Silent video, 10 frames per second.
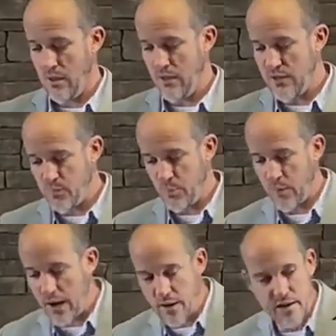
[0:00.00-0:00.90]
this
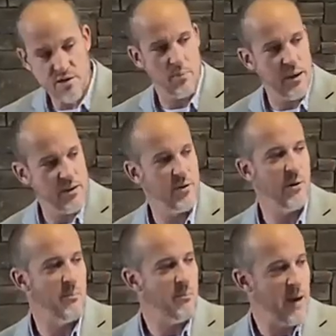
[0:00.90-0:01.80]
prayer is meant to
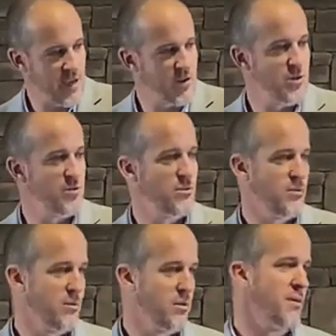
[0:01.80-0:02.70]
remind you
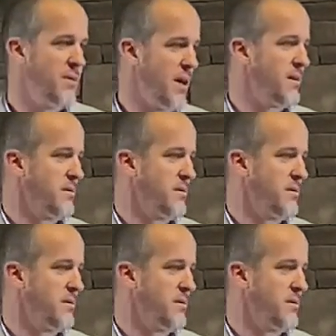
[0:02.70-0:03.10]
of that.